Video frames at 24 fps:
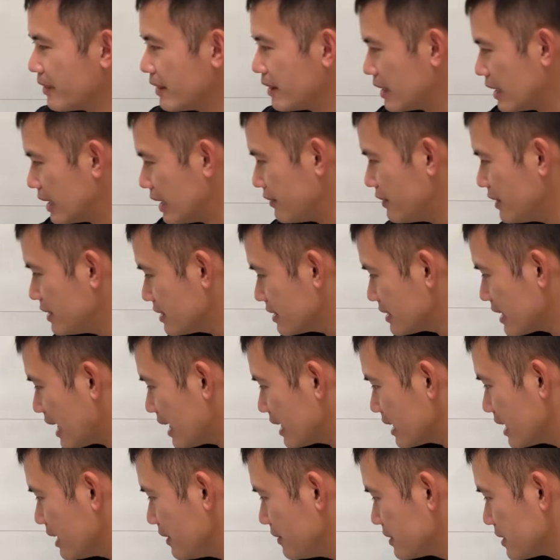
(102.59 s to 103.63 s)
The left-hand
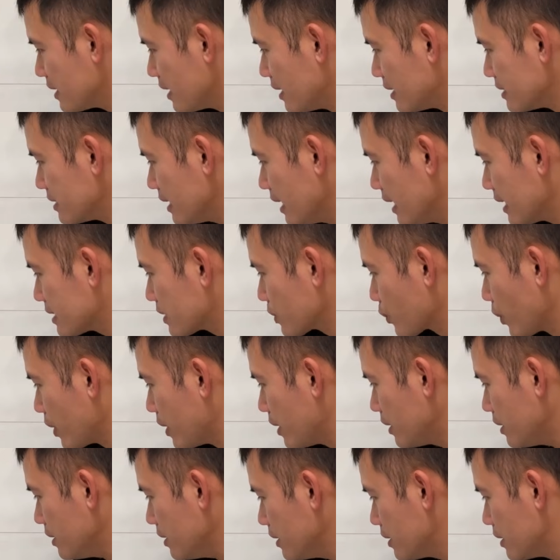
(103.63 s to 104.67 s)
side gives us x
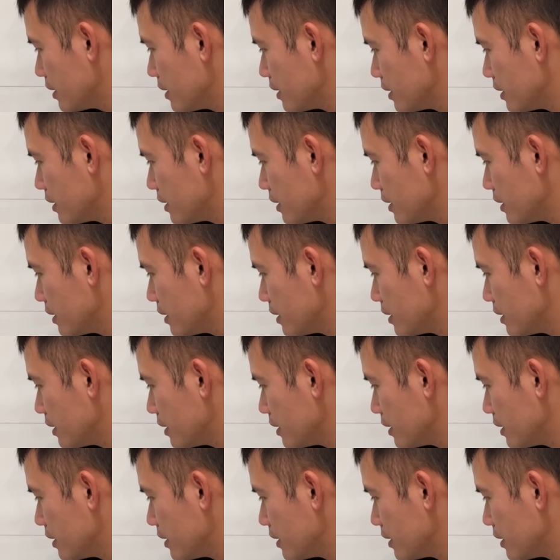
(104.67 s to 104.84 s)
squared,